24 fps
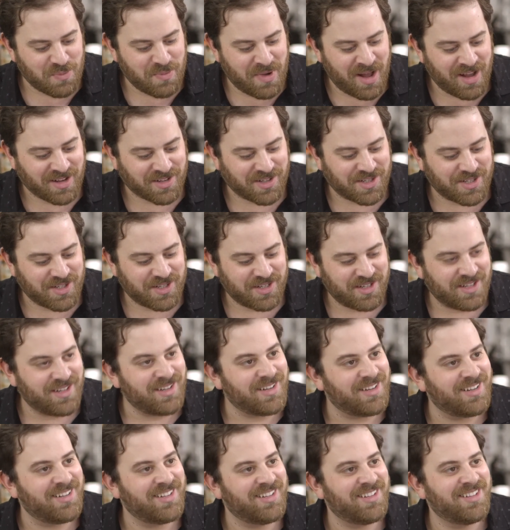much.
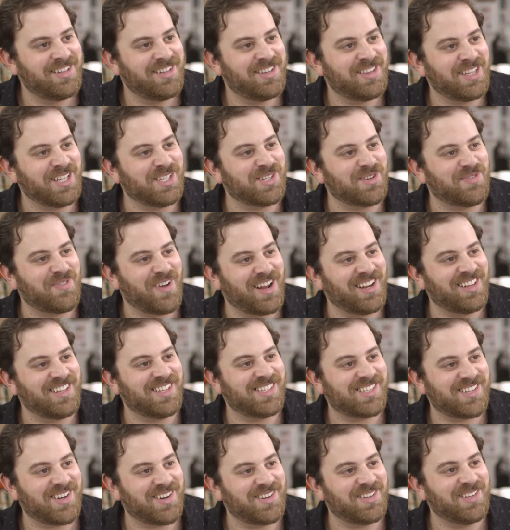Things are finally
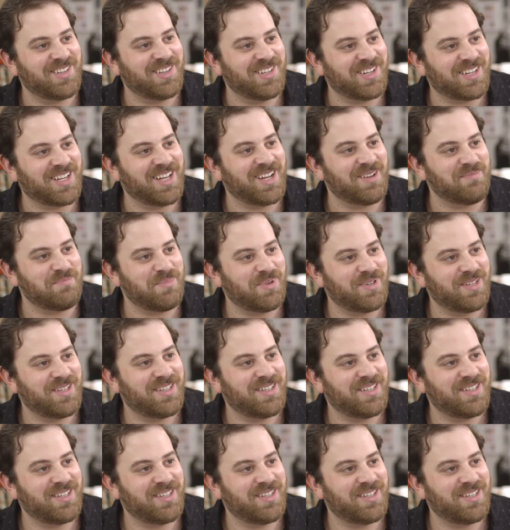starting to look up.